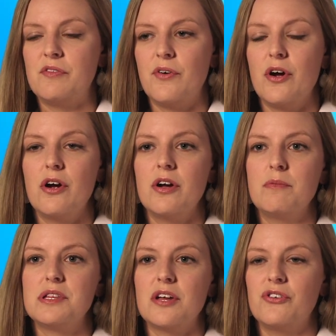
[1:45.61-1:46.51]
For our
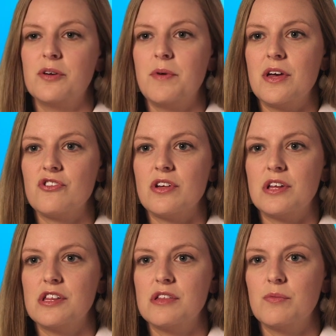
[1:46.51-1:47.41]
obstetric
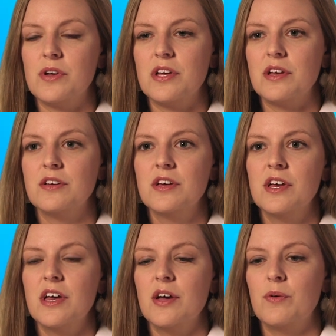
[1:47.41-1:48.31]
patients, we
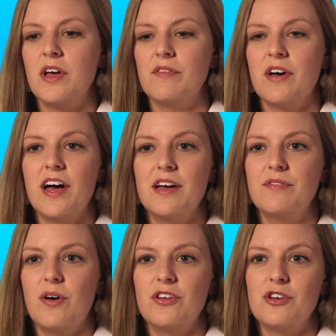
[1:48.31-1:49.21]
we have a high
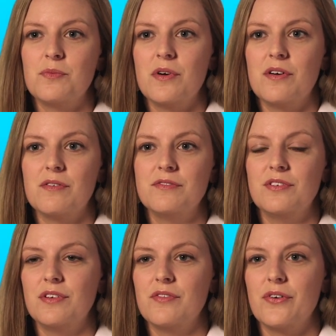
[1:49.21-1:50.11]
volume of
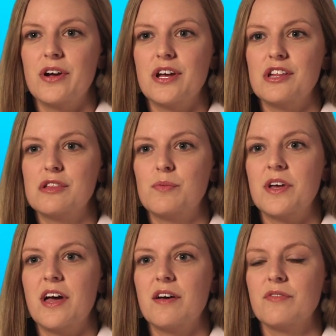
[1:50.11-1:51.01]
deliveries.
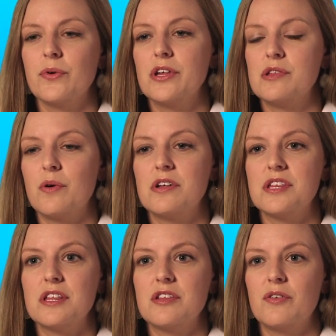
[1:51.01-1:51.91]
We have
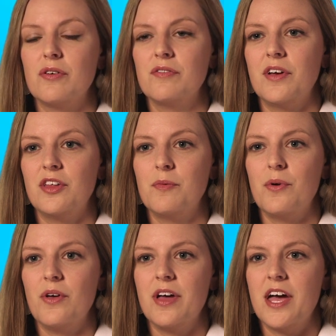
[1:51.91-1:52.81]
resources that are
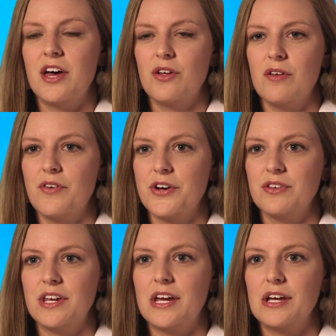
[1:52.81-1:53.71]
available at all of our
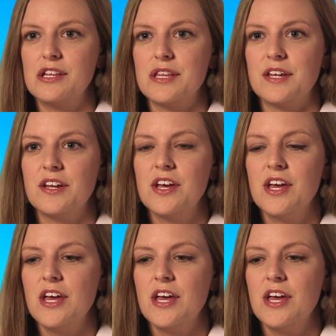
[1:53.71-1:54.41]
clinics and